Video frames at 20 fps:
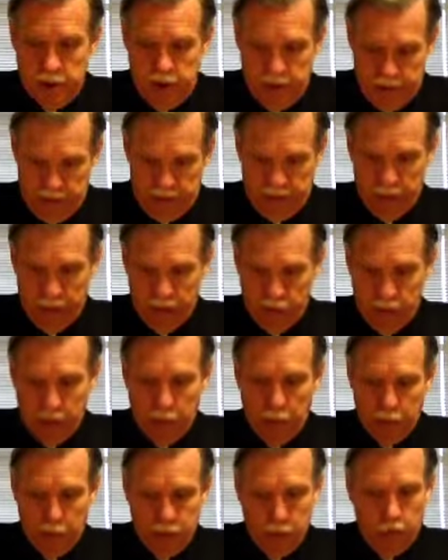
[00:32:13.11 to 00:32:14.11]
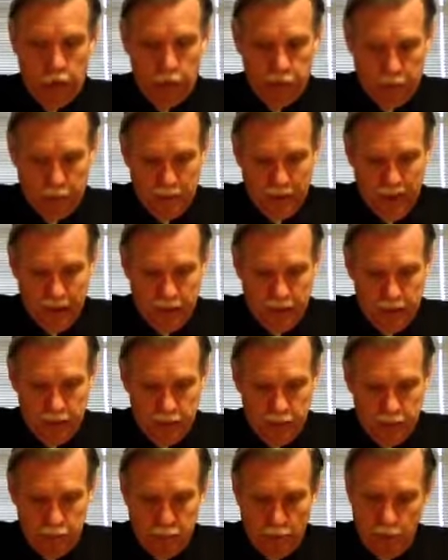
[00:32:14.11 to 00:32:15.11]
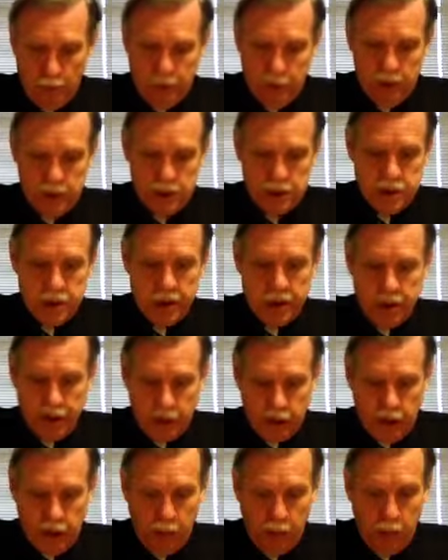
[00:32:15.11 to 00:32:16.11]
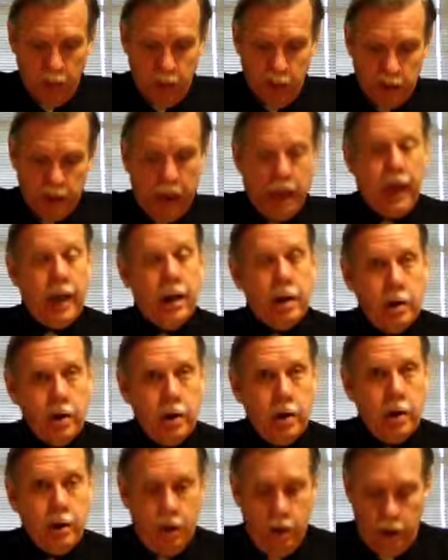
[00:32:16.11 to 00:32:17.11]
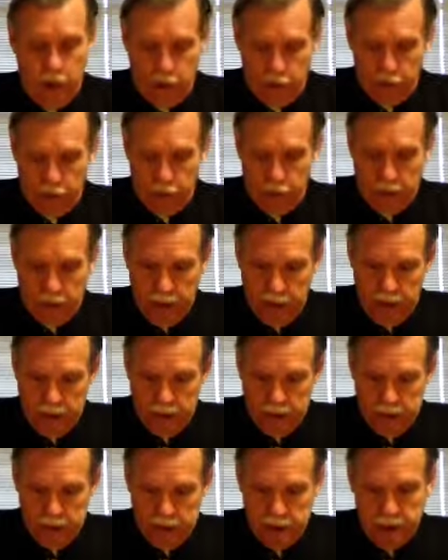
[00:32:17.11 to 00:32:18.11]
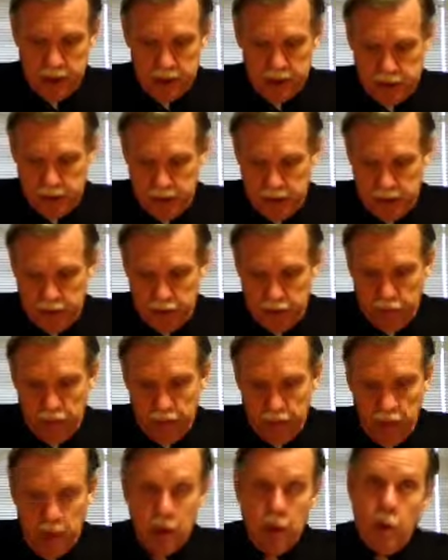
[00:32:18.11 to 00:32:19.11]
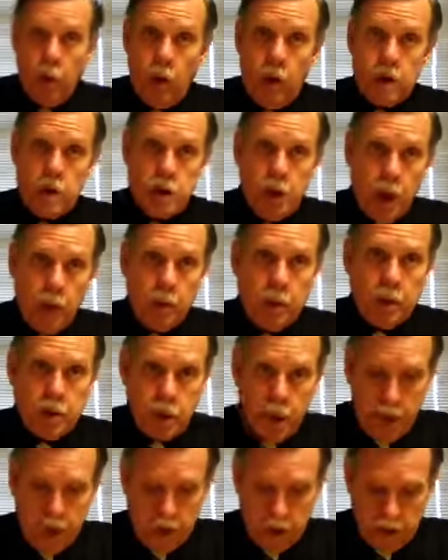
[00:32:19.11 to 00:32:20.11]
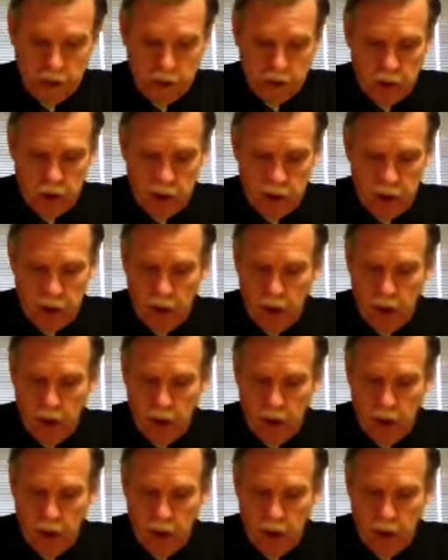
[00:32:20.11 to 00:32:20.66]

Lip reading: name could appear on the ballot both as an incumbent candidate for United States Senator while simultaneously